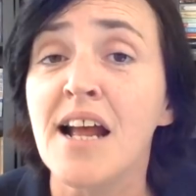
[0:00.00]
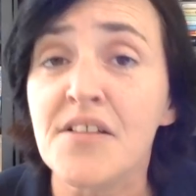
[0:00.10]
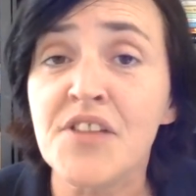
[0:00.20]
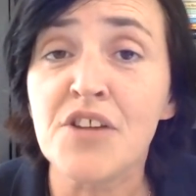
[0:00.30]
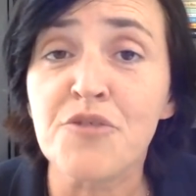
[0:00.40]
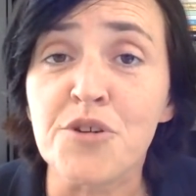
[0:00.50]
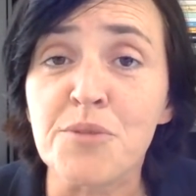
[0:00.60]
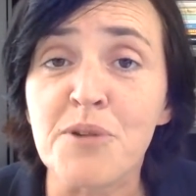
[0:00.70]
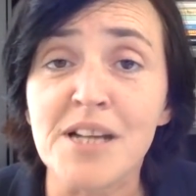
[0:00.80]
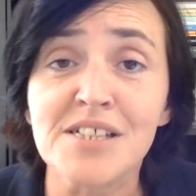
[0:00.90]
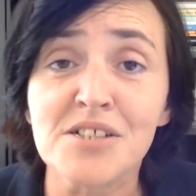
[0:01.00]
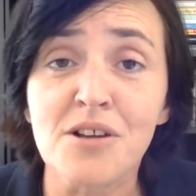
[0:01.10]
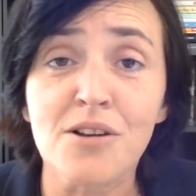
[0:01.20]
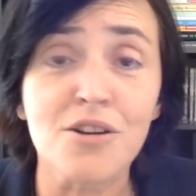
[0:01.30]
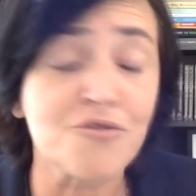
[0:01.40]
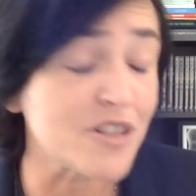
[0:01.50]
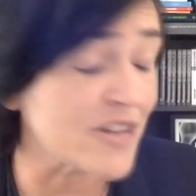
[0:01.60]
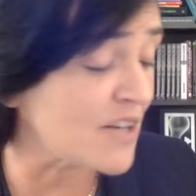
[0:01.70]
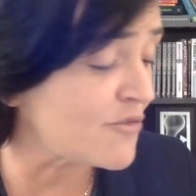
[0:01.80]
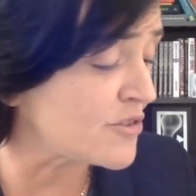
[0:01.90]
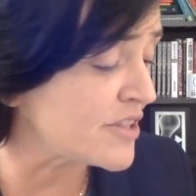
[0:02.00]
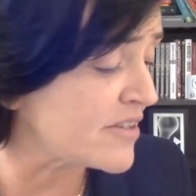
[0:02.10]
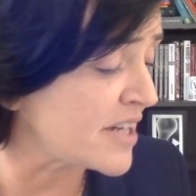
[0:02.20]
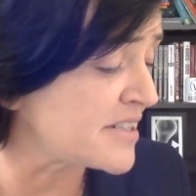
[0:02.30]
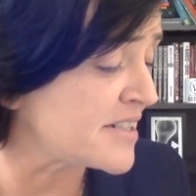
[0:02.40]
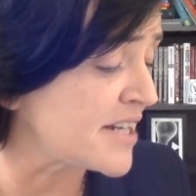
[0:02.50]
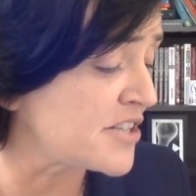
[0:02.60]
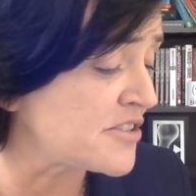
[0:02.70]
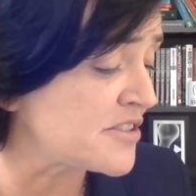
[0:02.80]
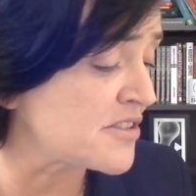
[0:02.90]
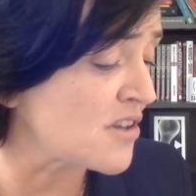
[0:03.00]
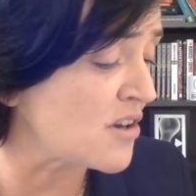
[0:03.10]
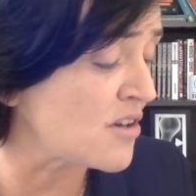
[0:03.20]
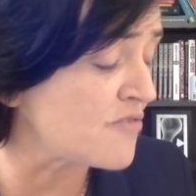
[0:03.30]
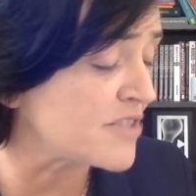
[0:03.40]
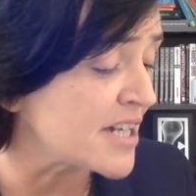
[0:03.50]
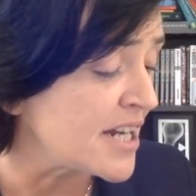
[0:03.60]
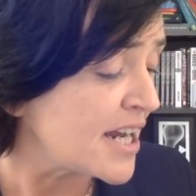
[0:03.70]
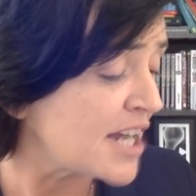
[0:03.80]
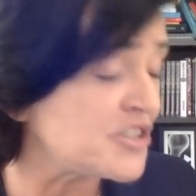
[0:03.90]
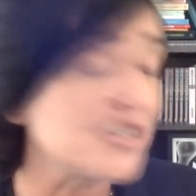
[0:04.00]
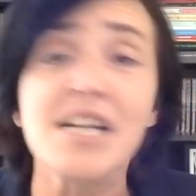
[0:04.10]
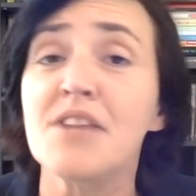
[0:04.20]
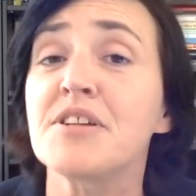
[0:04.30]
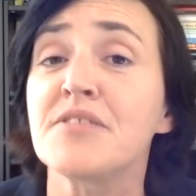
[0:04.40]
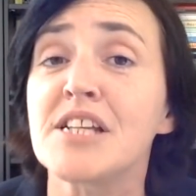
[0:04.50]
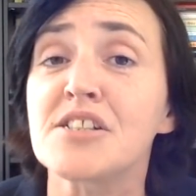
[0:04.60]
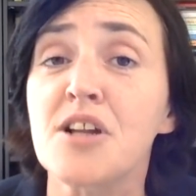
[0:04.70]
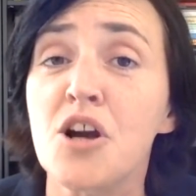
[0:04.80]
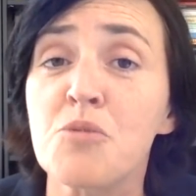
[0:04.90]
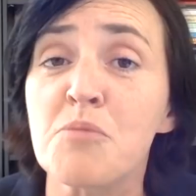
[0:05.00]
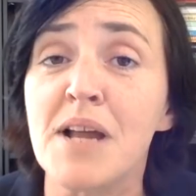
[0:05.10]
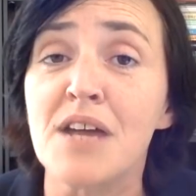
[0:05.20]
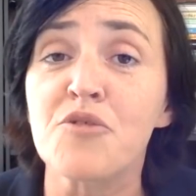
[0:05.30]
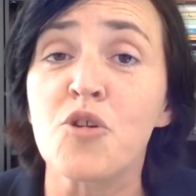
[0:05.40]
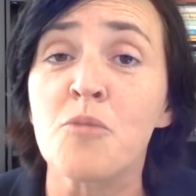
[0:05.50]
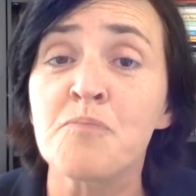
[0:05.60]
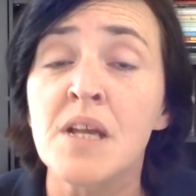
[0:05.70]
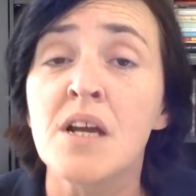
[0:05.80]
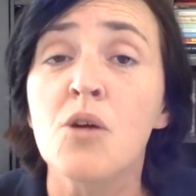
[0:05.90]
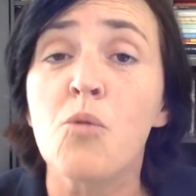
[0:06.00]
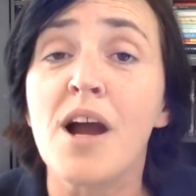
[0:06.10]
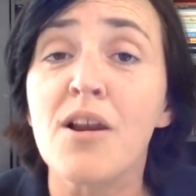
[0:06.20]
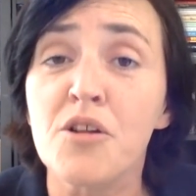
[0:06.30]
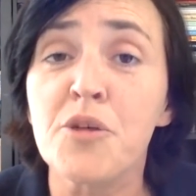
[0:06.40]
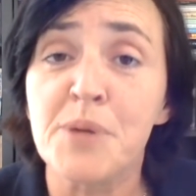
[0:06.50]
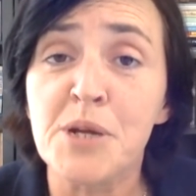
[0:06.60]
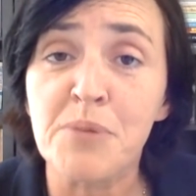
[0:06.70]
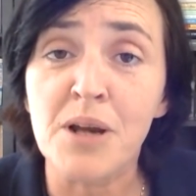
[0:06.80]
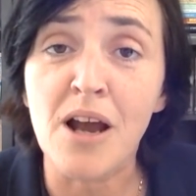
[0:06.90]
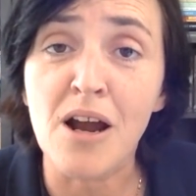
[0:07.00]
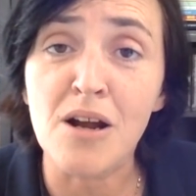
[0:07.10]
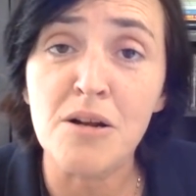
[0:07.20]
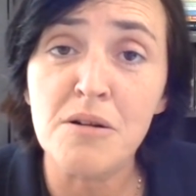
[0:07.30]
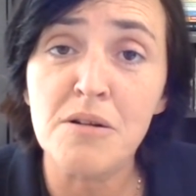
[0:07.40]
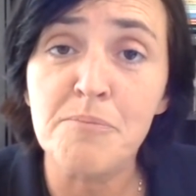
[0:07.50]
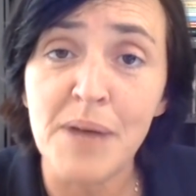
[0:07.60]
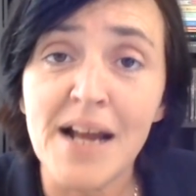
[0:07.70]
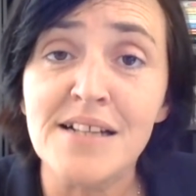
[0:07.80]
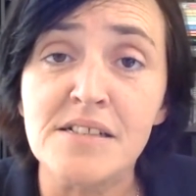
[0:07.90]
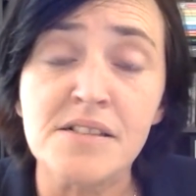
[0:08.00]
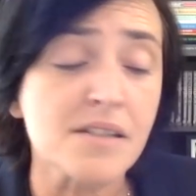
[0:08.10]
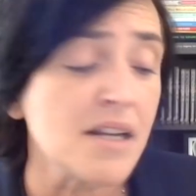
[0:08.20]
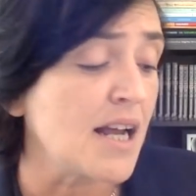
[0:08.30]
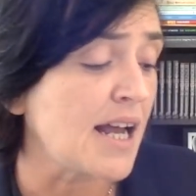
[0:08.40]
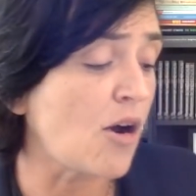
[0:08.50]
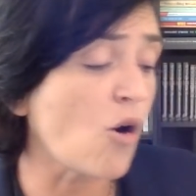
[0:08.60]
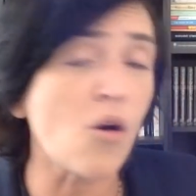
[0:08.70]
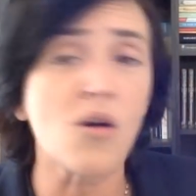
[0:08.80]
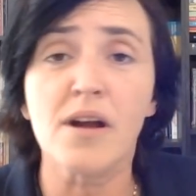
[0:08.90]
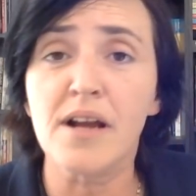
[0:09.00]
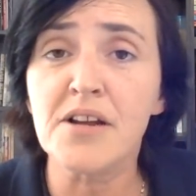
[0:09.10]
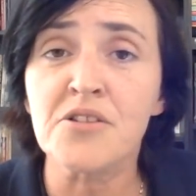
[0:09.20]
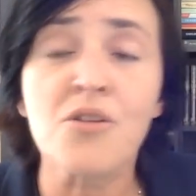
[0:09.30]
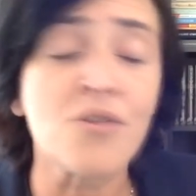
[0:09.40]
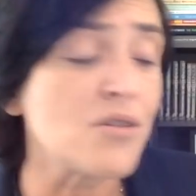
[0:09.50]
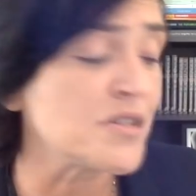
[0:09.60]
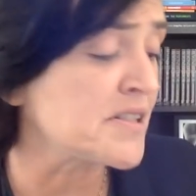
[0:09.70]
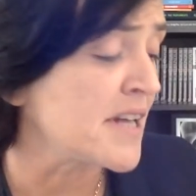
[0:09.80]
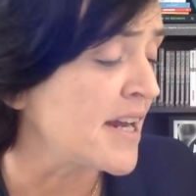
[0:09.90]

and therefore the press is all over it, therefore the United Nations is all over it, and she's given this global platform while other people are banned or ignored.